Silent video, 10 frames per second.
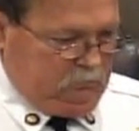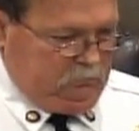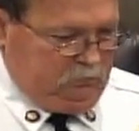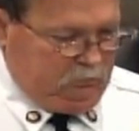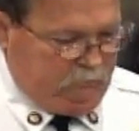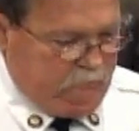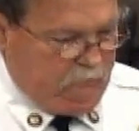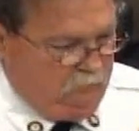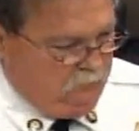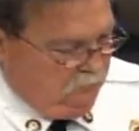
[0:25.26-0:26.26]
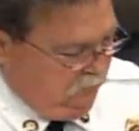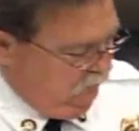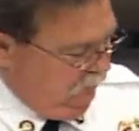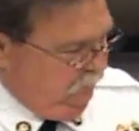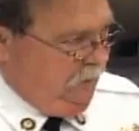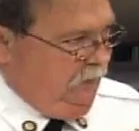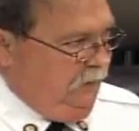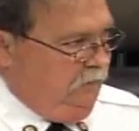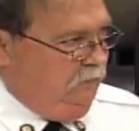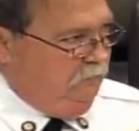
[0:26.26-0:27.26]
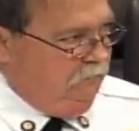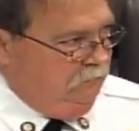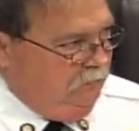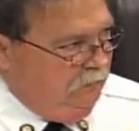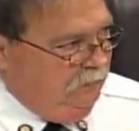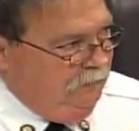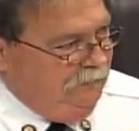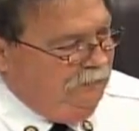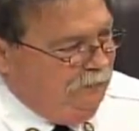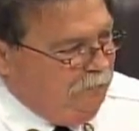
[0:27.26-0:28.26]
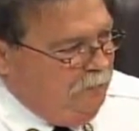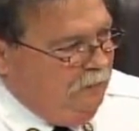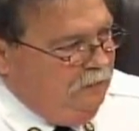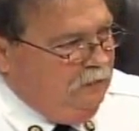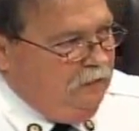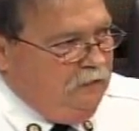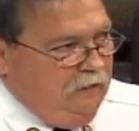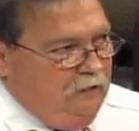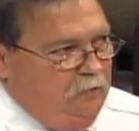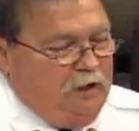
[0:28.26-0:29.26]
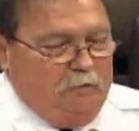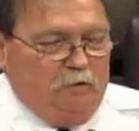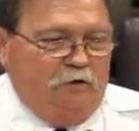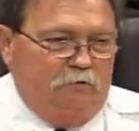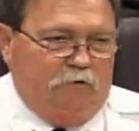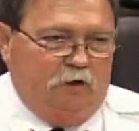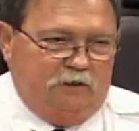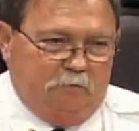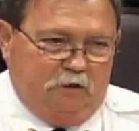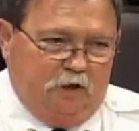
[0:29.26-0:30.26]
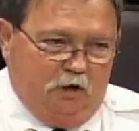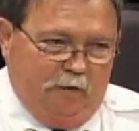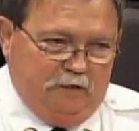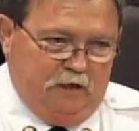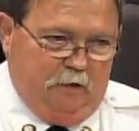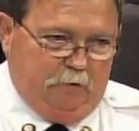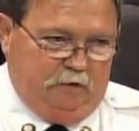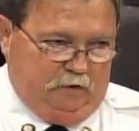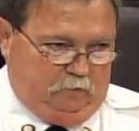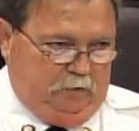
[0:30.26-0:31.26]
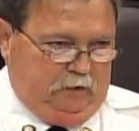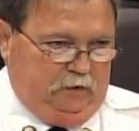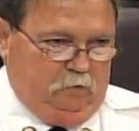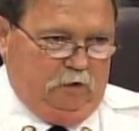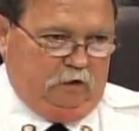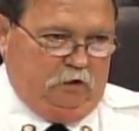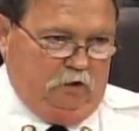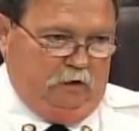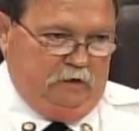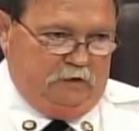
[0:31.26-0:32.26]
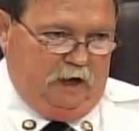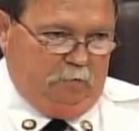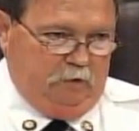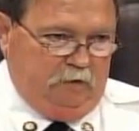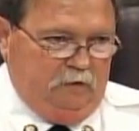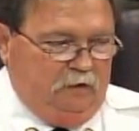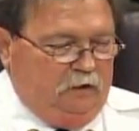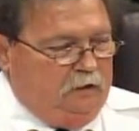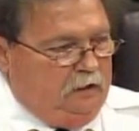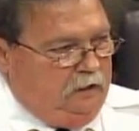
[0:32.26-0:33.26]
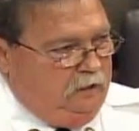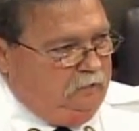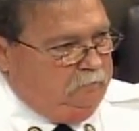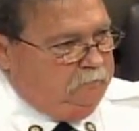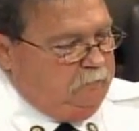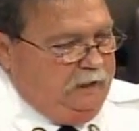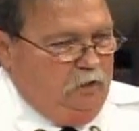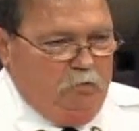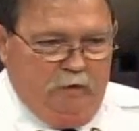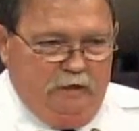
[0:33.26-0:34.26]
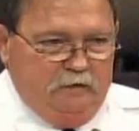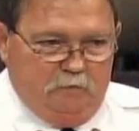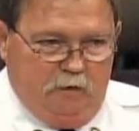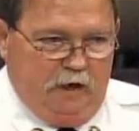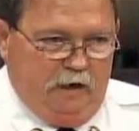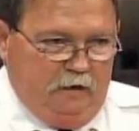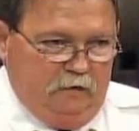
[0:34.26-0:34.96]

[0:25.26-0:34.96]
No, I'm not loud enough. No. What I'm going to do first, I'm going to talk about Joplin a little bit and what occurred in Joplin. By no means am I